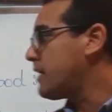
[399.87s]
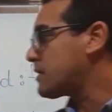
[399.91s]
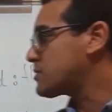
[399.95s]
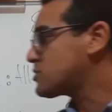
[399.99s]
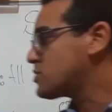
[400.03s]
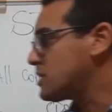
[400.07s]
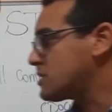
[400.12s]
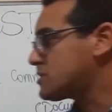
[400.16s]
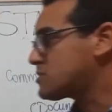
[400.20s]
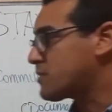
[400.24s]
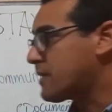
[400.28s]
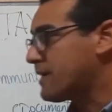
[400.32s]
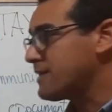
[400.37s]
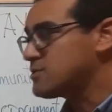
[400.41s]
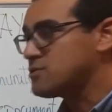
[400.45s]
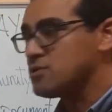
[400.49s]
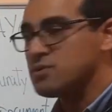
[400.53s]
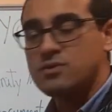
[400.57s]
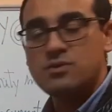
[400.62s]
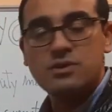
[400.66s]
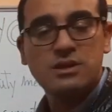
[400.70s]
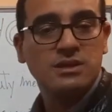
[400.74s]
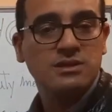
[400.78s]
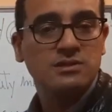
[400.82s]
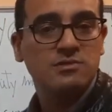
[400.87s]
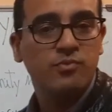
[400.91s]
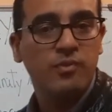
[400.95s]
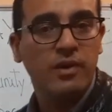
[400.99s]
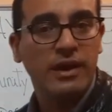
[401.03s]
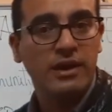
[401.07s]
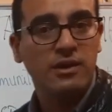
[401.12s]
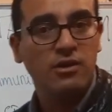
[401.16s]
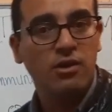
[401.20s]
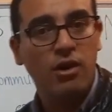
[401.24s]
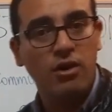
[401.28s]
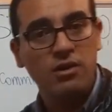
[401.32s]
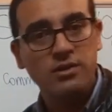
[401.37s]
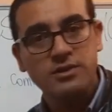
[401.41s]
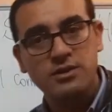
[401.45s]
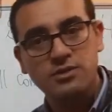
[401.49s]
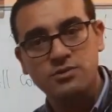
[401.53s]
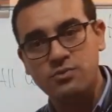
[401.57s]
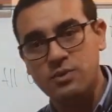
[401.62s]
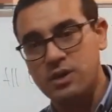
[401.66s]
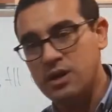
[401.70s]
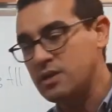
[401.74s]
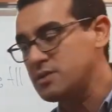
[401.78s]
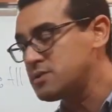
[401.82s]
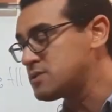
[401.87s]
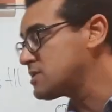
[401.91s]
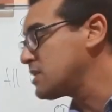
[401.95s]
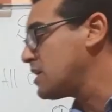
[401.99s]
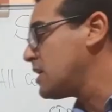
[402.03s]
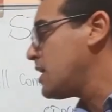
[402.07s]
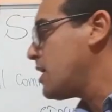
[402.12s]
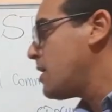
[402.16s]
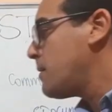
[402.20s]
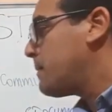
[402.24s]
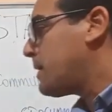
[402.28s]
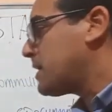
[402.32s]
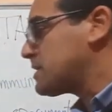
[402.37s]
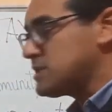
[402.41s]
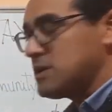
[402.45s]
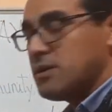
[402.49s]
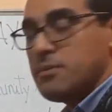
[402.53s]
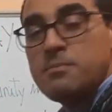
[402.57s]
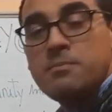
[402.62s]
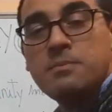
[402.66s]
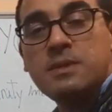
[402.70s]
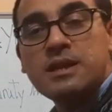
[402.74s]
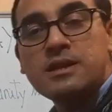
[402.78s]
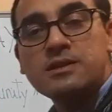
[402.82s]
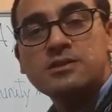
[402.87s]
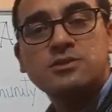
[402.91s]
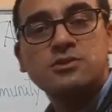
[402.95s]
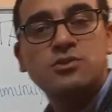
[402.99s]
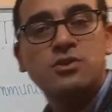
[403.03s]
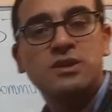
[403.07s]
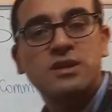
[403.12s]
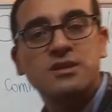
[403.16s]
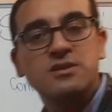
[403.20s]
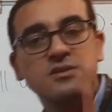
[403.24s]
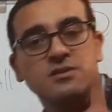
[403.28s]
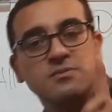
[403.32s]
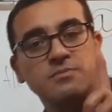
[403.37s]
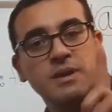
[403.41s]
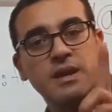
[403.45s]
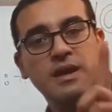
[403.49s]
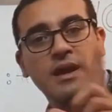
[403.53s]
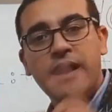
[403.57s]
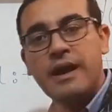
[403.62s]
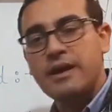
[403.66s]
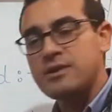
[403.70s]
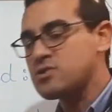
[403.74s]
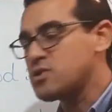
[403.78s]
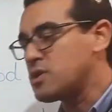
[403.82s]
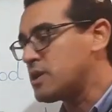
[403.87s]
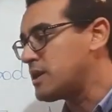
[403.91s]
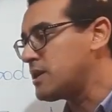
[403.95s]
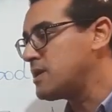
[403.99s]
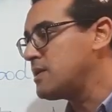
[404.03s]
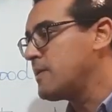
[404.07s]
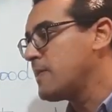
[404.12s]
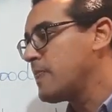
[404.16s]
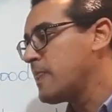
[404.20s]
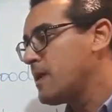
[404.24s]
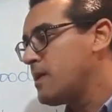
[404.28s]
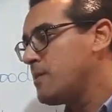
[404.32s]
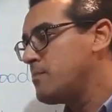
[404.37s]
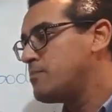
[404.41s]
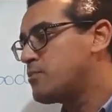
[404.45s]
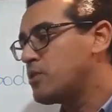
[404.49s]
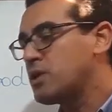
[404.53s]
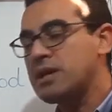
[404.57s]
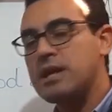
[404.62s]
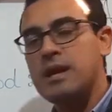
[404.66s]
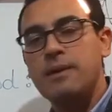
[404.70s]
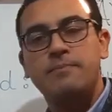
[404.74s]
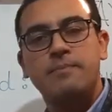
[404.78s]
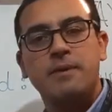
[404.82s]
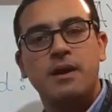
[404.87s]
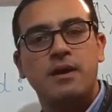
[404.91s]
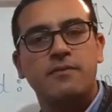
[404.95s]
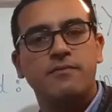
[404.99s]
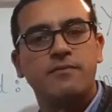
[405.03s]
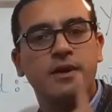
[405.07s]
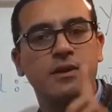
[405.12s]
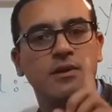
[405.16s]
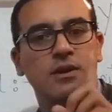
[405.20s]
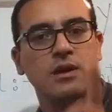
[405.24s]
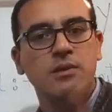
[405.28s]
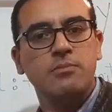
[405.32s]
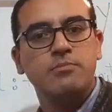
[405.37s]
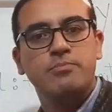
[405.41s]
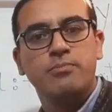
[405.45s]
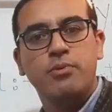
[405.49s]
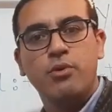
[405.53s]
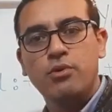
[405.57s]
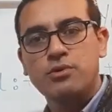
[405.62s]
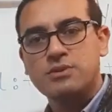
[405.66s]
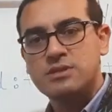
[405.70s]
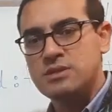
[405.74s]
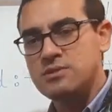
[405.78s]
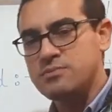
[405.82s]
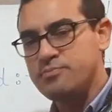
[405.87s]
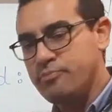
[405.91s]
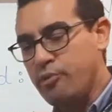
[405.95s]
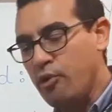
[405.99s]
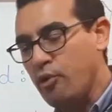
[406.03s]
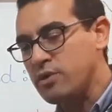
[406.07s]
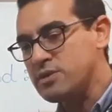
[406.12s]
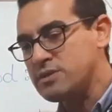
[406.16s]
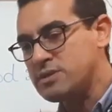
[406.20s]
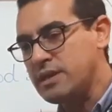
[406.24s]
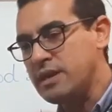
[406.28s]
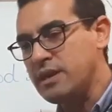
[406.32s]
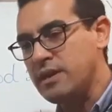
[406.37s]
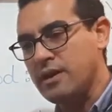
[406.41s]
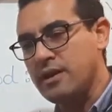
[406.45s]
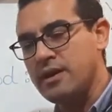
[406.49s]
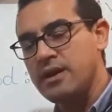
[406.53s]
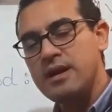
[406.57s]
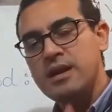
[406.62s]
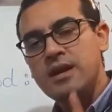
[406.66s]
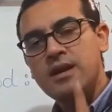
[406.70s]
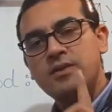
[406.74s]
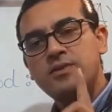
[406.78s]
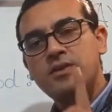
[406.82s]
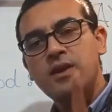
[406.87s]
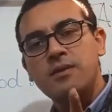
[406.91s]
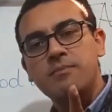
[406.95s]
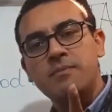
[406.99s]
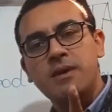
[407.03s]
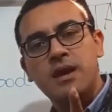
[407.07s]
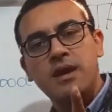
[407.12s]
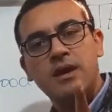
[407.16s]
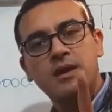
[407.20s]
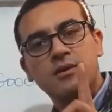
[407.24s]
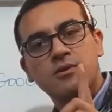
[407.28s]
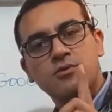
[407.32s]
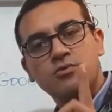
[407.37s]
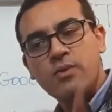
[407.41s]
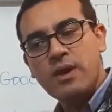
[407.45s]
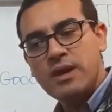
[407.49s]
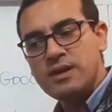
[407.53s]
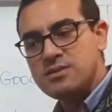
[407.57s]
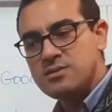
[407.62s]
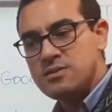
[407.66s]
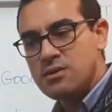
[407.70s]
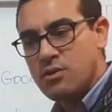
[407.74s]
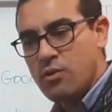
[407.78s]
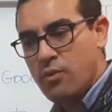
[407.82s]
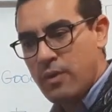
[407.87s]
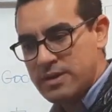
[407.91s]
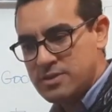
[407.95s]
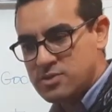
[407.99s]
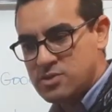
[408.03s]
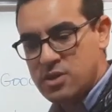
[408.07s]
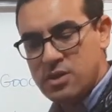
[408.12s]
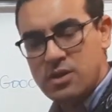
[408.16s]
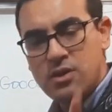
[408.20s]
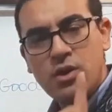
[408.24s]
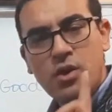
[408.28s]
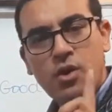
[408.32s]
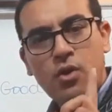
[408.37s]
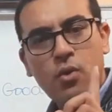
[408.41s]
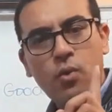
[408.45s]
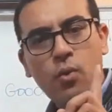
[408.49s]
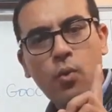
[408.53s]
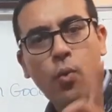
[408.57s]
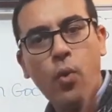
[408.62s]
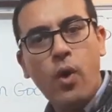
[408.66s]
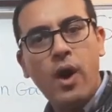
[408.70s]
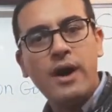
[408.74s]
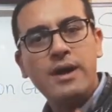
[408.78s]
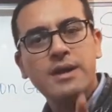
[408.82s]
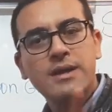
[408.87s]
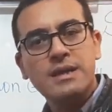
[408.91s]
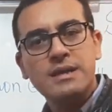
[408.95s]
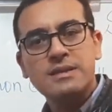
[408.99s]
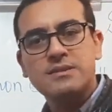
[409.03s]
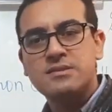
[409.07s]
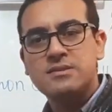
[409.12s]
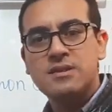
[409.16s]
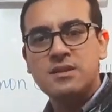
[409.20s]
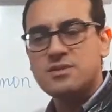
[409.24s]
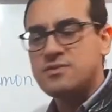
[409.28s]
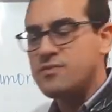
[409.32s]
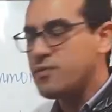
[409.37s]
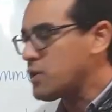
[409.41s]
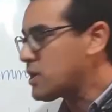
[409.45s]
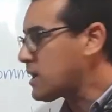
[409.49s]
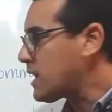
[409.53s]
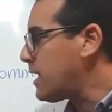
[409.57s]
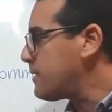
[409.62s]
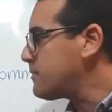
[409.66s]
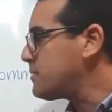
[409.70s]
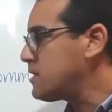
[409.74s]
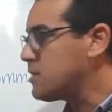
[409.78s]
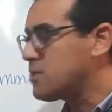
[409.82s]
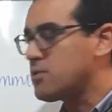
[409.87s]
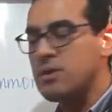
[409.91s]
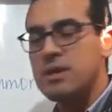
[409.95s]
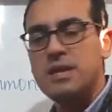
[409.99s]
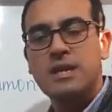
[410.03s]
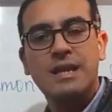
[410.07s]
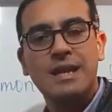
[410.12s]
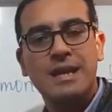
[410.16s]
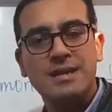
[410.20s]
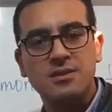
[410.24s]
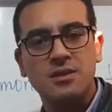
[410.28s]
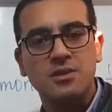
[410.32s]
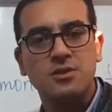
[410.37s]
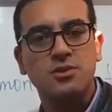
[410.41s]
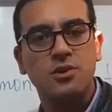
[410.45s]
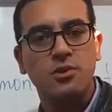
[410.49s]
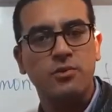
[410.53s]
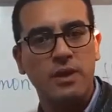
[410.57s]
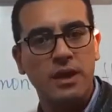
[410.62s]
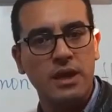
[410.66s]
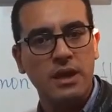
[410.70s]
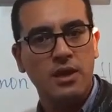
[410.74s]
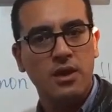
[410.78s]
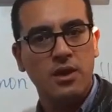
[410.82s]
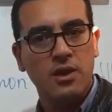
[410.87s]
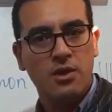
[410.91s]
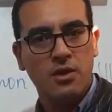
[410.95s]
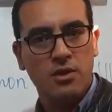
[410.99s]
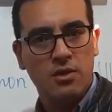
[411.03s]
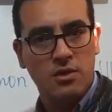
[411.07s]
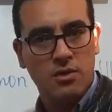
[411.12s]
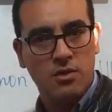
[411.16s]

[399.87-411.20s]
actually tried to explain all these words, but many students may actually bring up a very important point here. They may raise the question, why is this vocabulary necessary